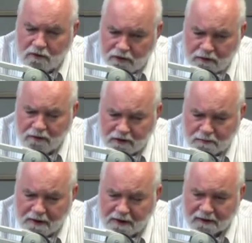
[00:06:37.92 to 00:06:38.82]
generally
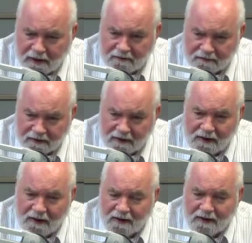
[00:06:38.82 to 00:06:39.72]
speaking, Dave, the
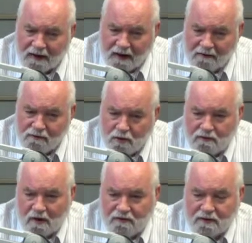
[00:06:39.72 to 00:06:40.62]

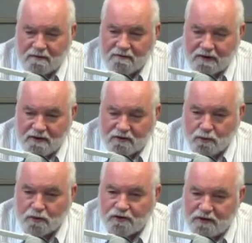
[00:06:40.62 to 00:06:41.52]
457
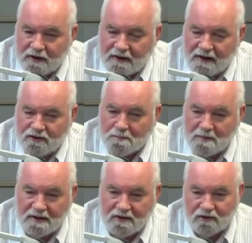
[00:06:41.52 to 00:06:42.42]
visas was seen as a
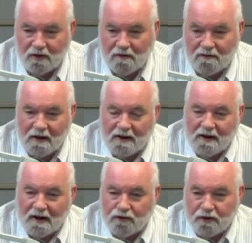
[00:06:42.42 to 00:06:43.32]
means of
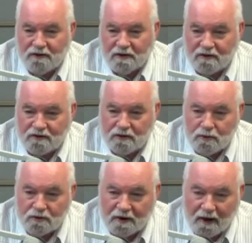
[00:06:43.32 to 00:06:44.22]
addressing the
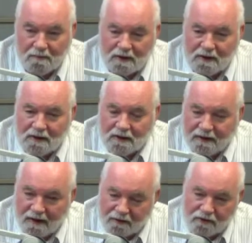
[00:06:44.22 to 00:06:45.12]
skills gap.
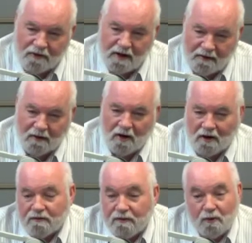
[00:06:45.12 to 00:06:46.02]
Now, there is another
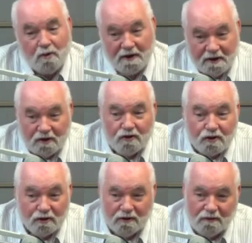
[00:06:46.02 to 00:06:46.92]
line of thought here
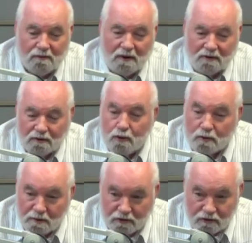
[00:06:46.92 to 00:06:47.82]
too that one
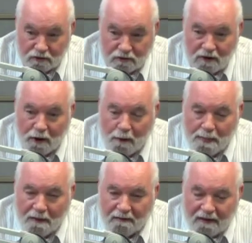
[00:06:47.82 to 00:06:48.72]
could pursue,
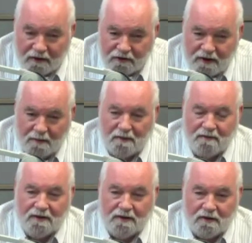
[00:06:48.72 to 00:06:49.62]
that some
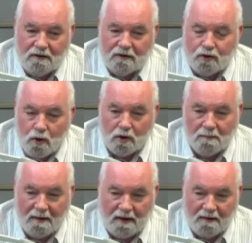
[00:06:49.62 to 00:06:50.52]
of the talk
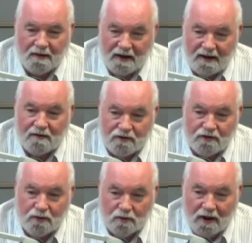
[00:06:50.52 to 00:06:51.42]
about the lack of
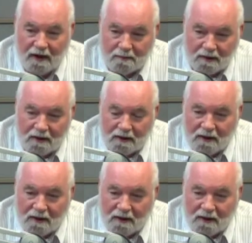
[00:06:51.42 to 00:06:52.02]
skilled labour